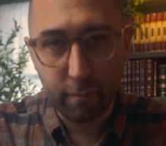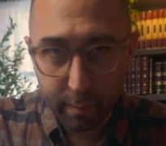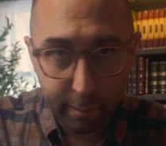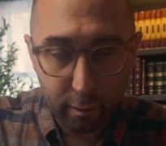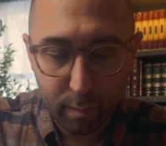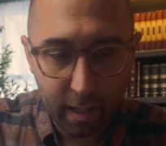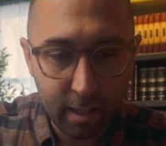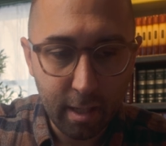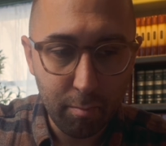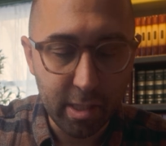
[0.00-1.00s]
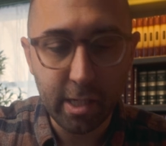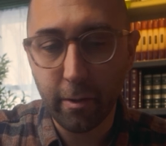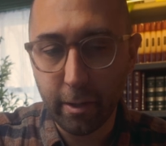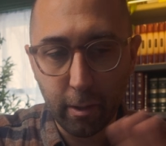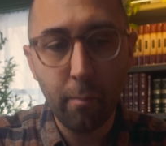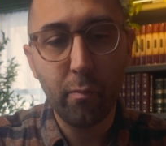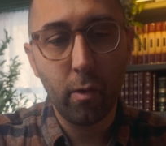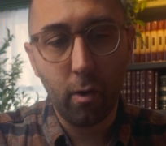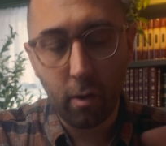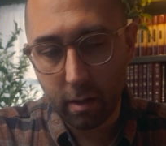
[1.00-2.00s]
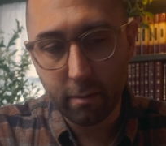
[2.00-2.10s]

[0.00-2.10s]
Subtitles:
familiar with my material, all